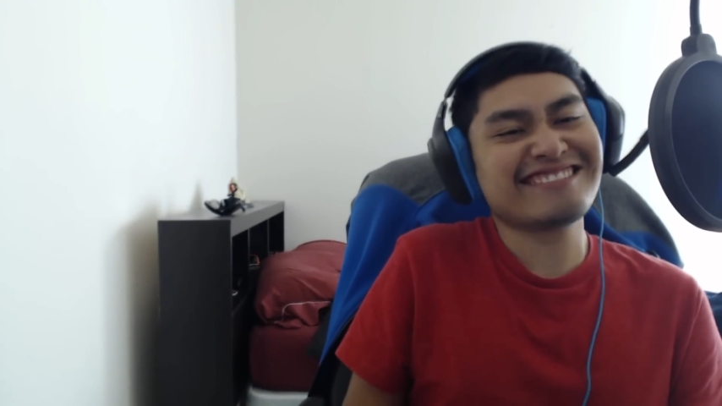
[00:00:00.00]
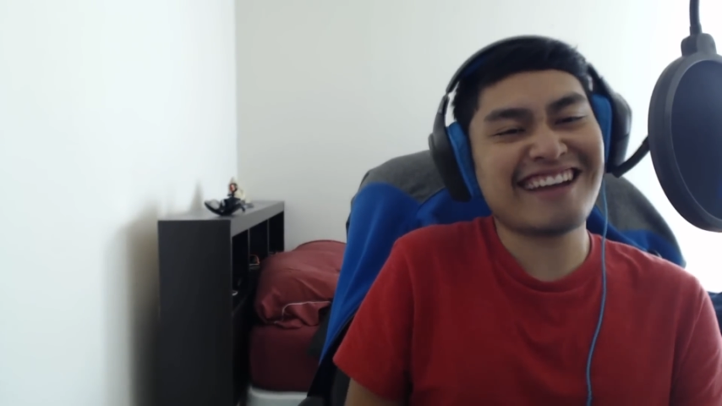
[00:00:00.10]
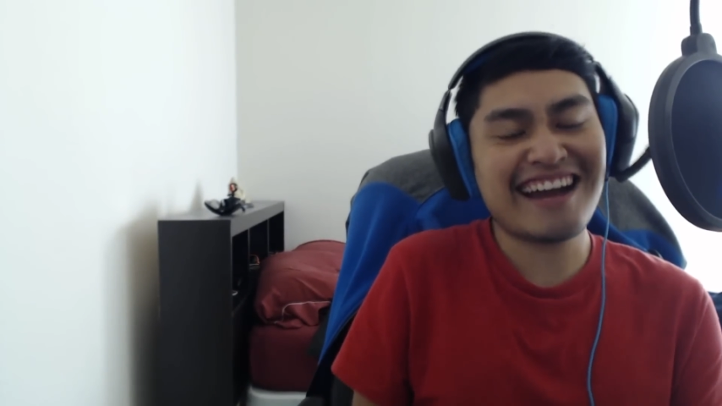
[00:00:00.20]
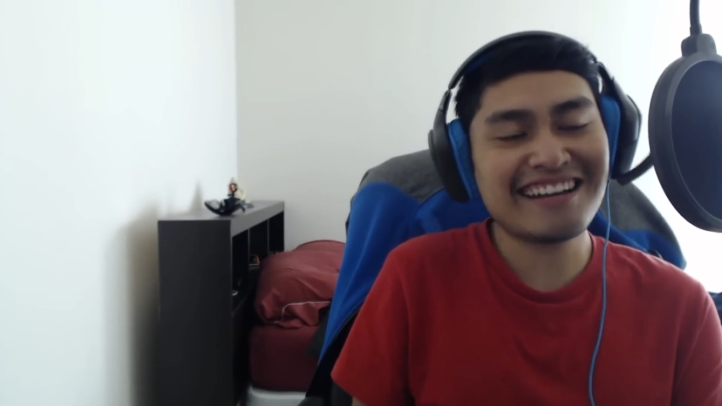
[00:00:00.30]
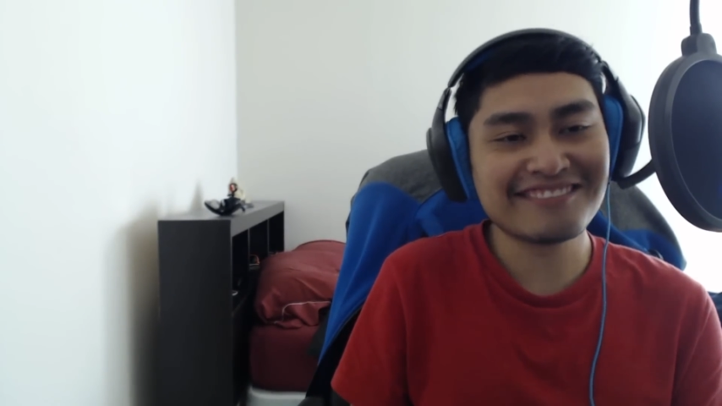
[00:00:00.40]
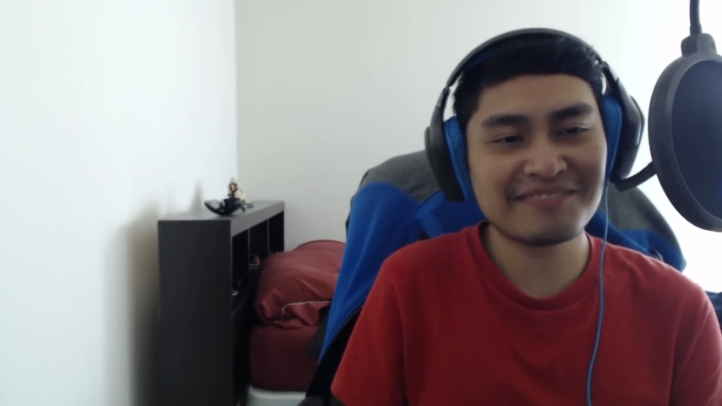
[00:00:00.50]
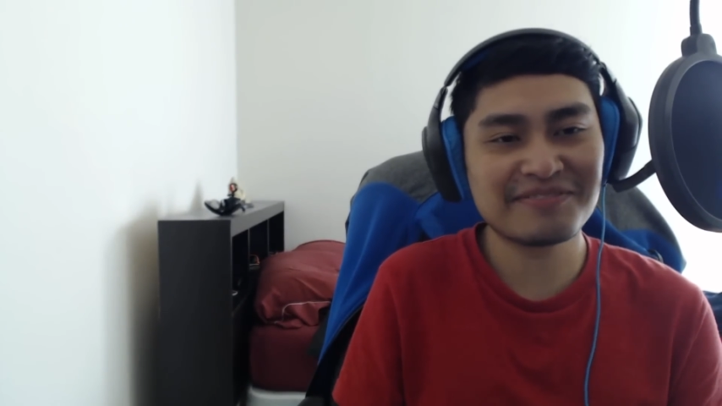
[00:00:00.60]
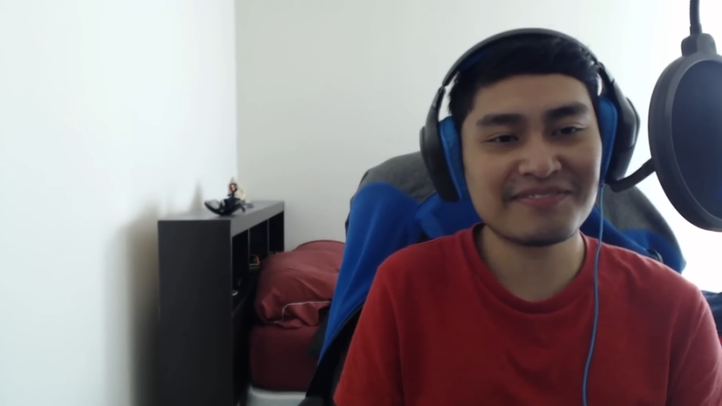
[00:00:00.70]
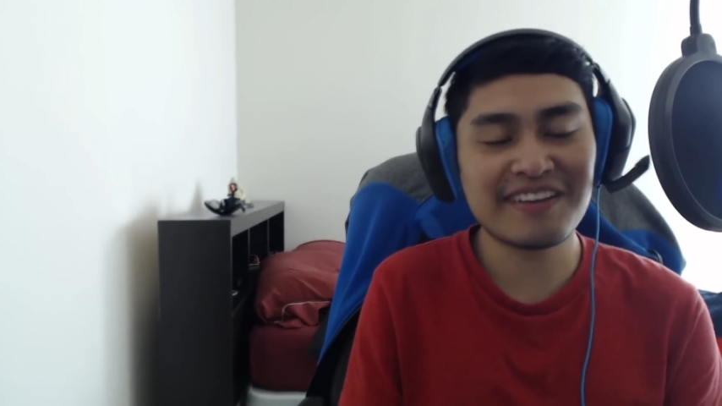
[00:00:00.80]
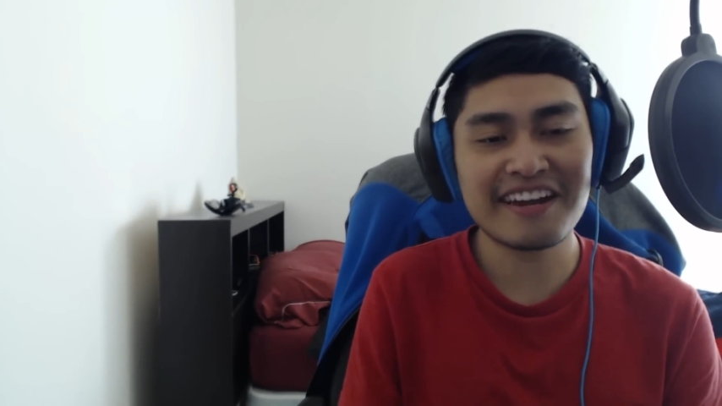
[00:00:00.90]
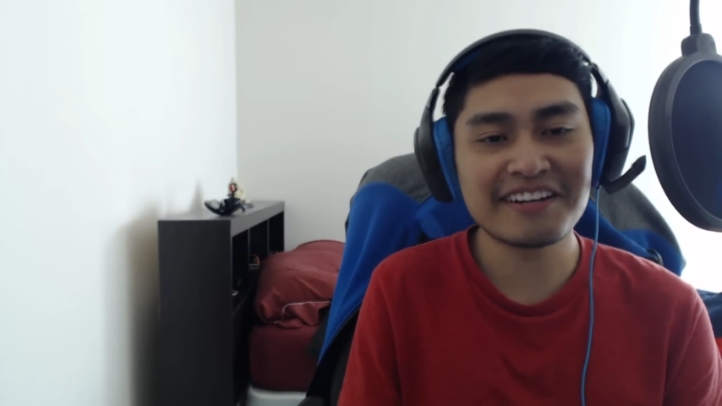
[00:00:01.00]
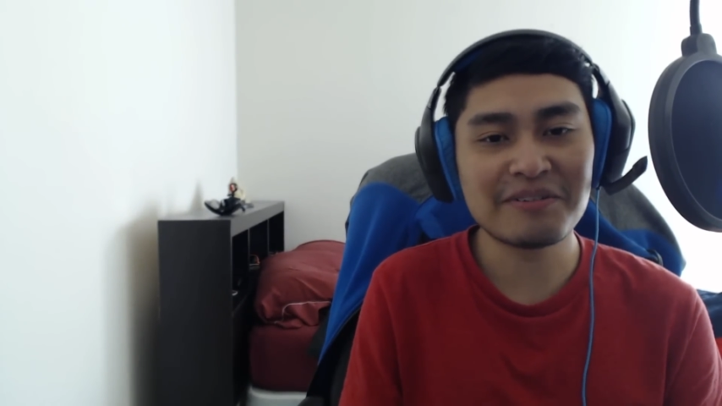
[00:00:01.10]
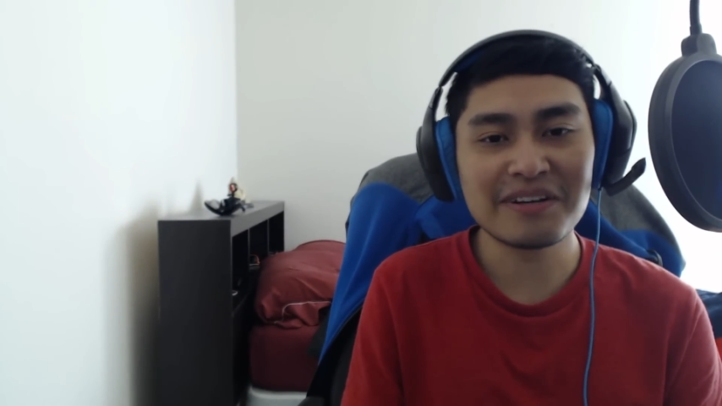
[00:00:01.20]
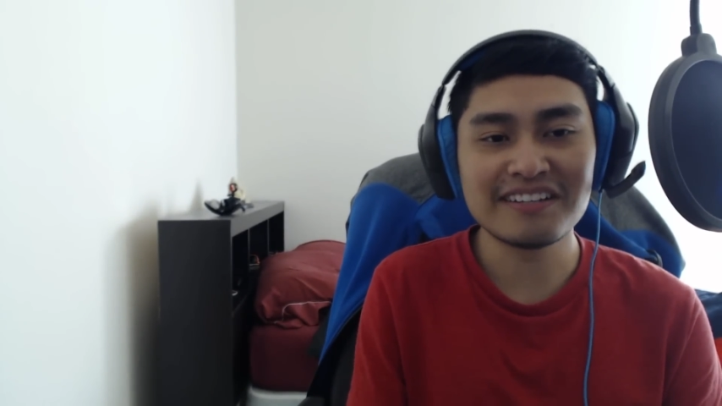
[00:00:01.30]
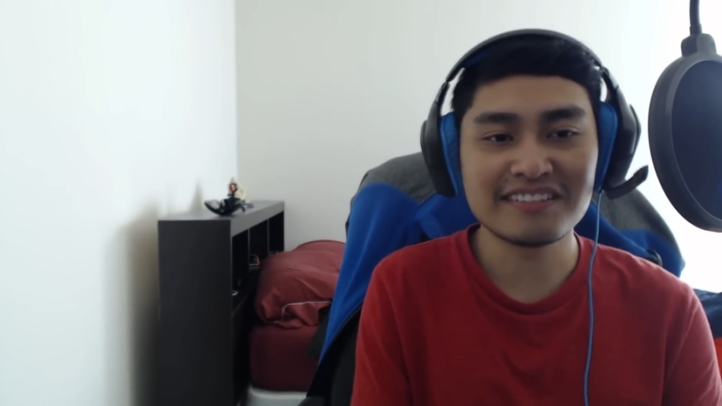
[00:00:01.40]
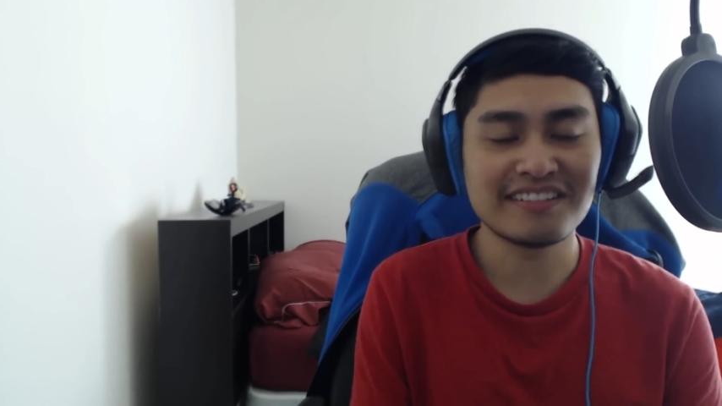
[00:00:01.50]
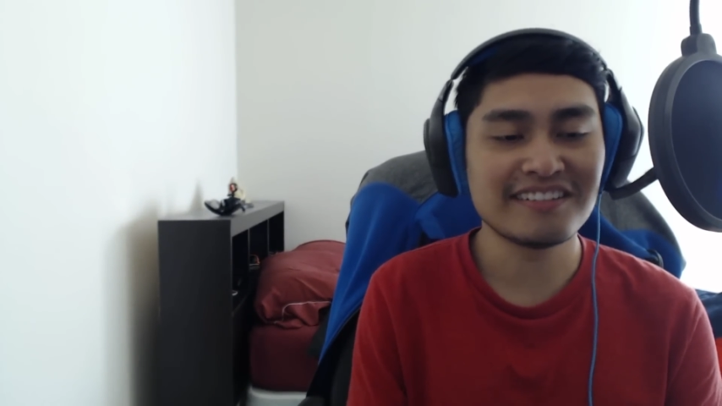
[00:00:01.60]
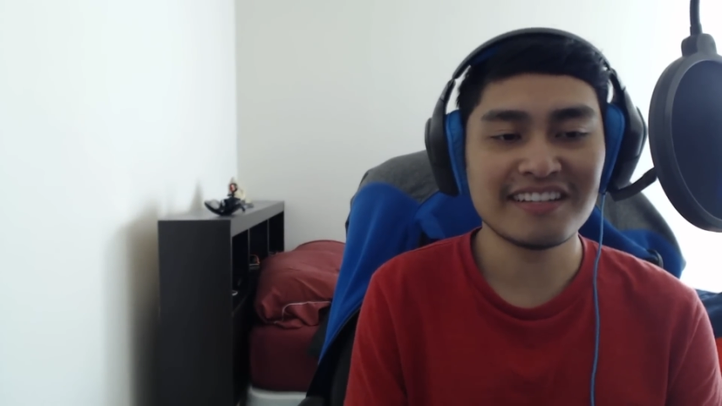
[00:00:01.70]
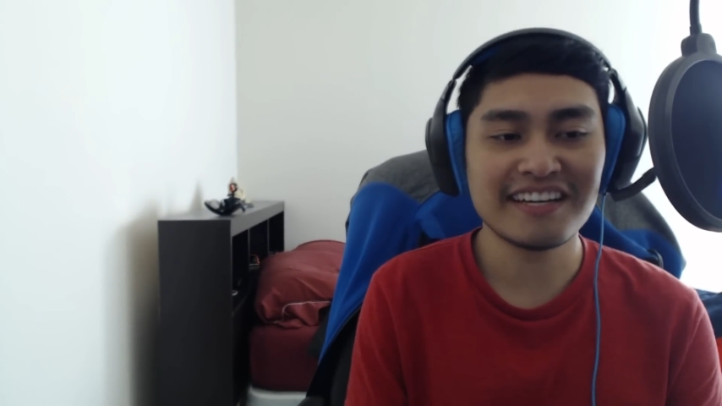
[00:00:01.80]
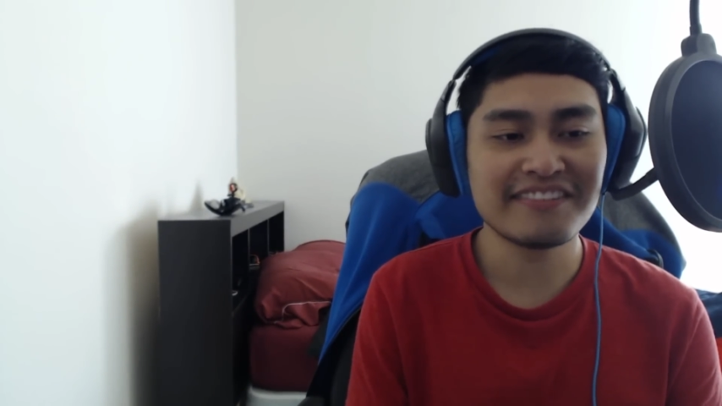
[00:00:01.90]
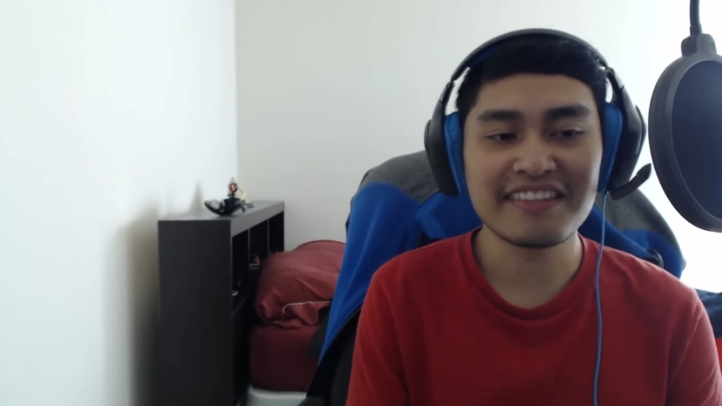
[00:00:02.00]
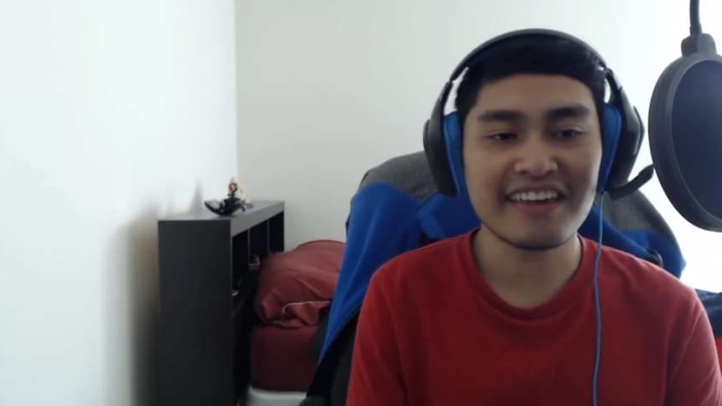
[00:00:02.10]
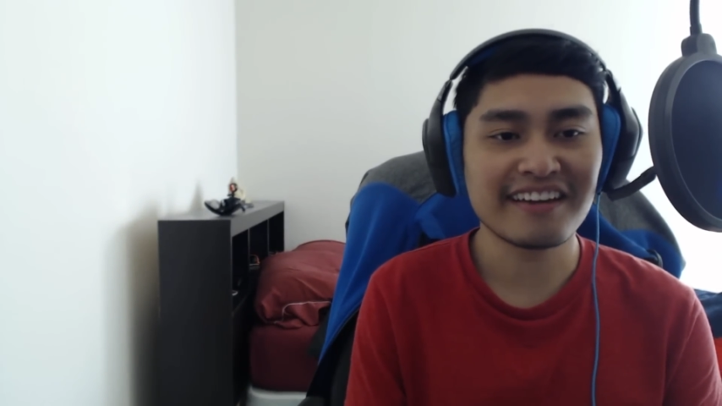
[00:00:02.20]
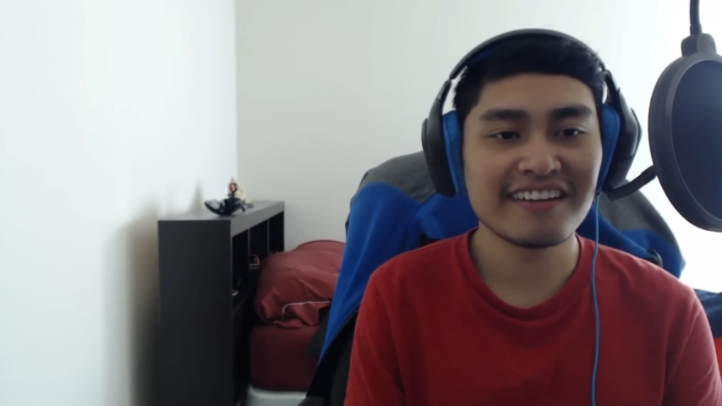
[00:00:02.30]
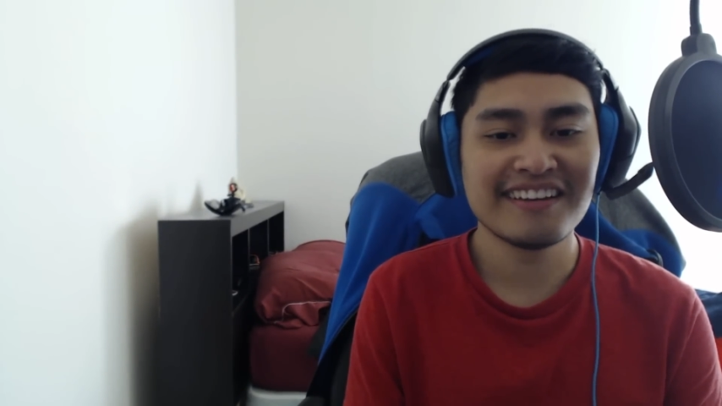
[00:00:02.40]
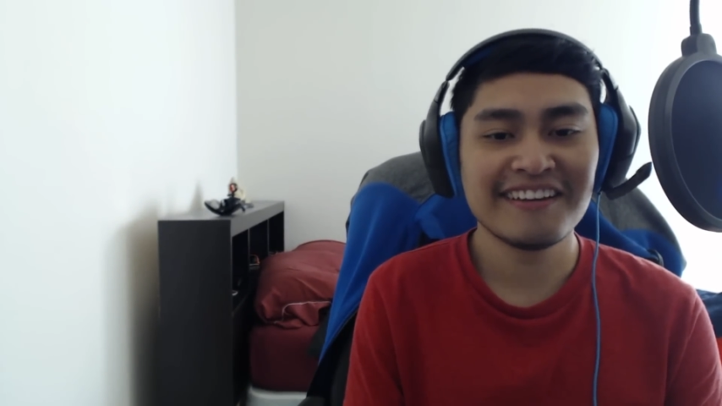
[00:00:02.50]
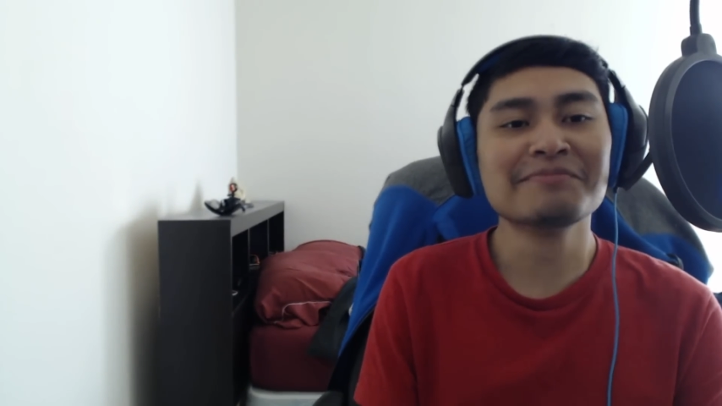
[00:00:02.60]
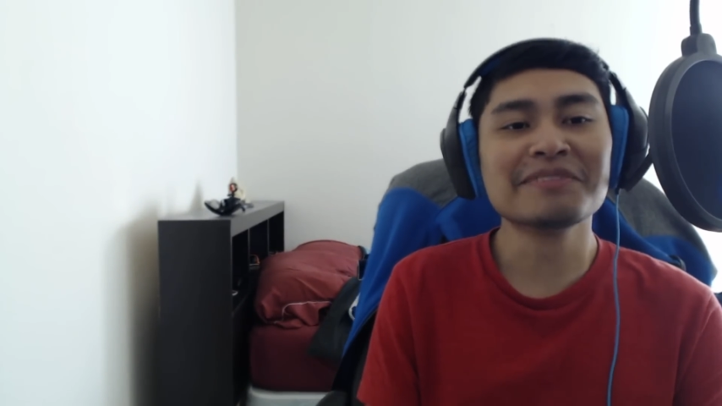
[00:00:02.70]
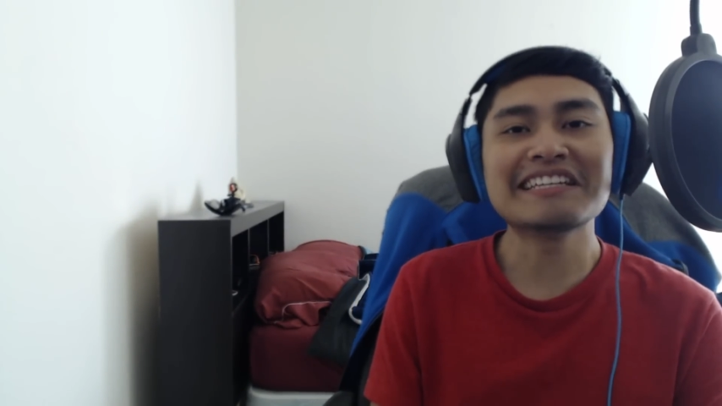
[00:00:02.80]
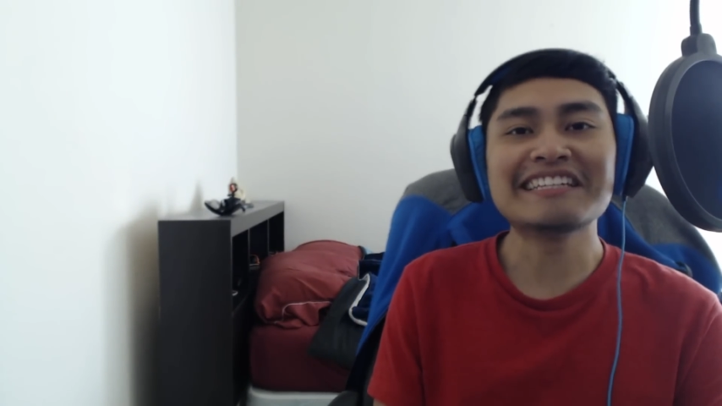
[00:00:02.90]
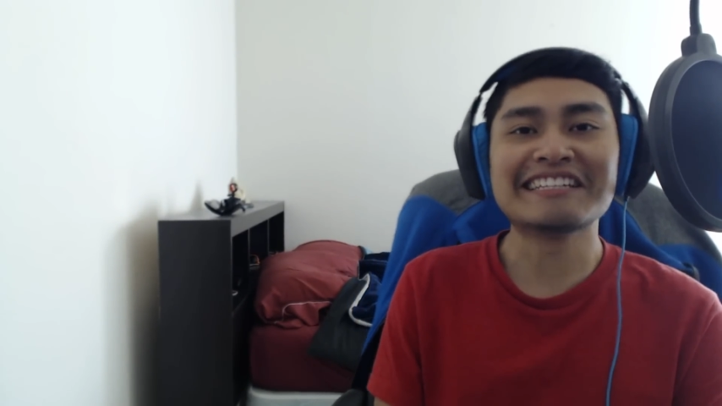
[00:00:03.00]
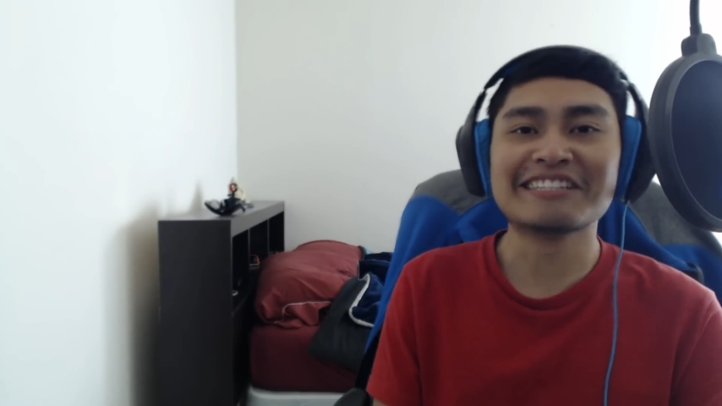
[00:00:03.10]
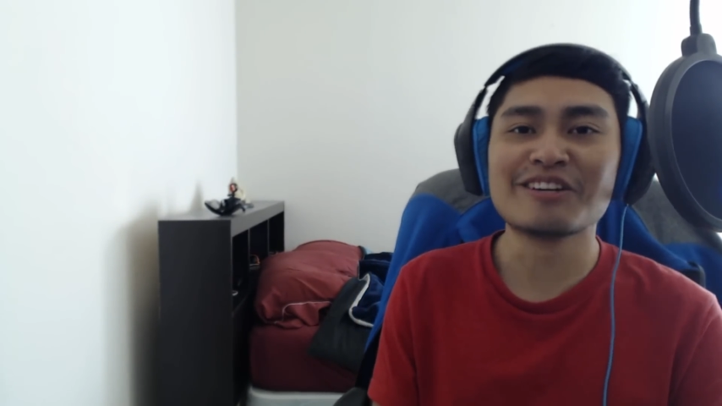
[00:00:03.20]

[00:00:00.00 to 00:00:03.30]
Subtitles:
those high notes very well and all that, everything. Simply